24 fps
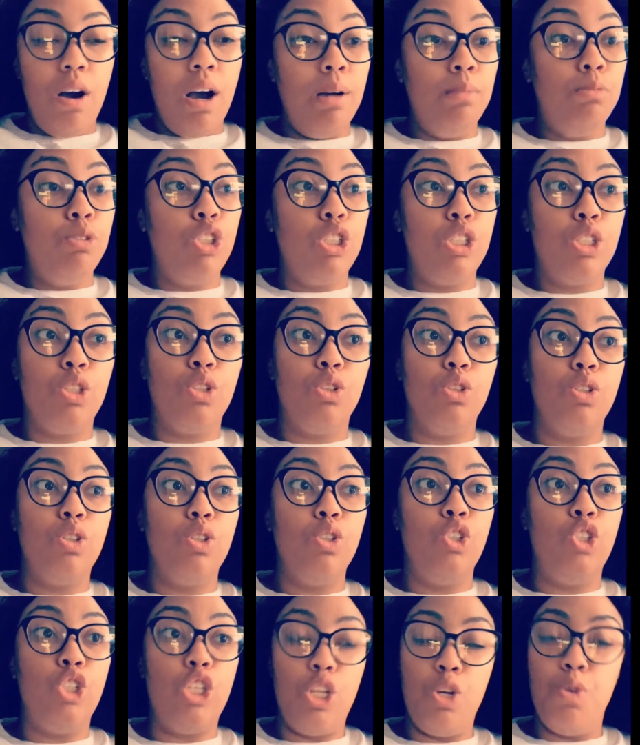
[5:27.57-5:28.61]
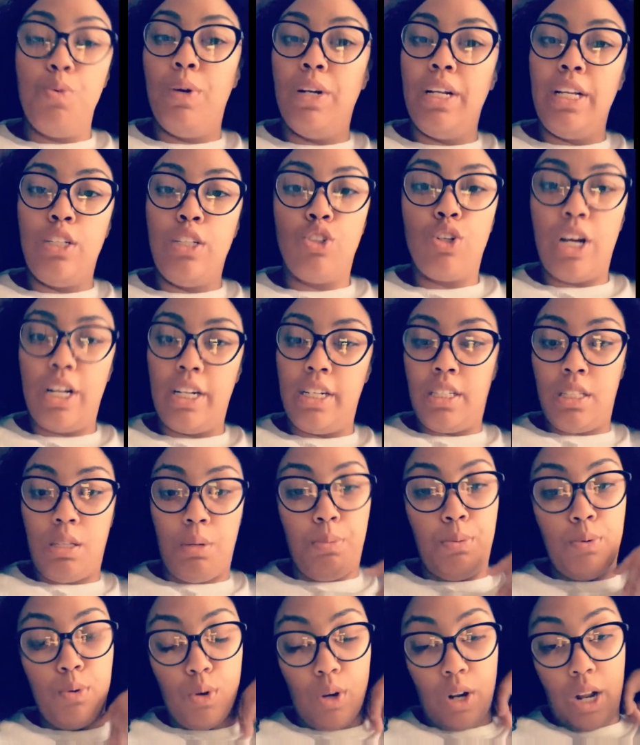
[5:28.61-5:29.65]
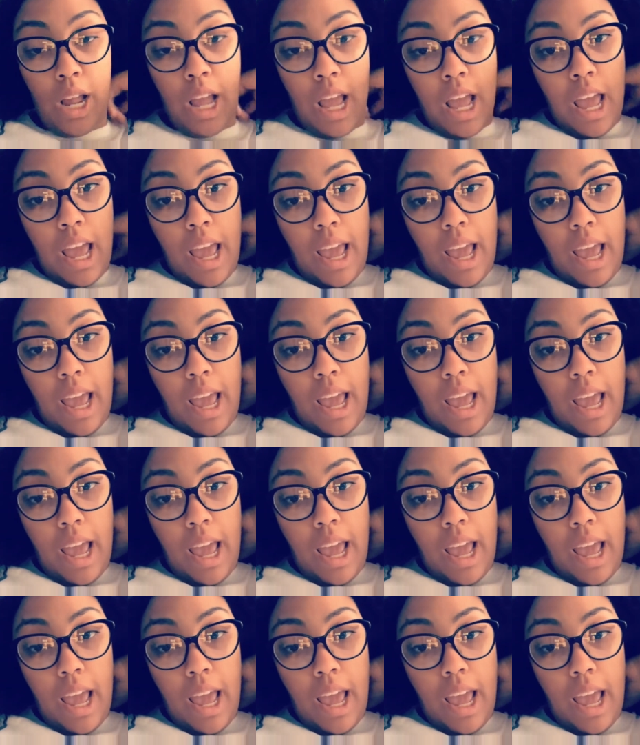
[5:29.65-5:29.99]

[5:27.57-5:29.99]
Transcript: I'm just genuinely trying to support.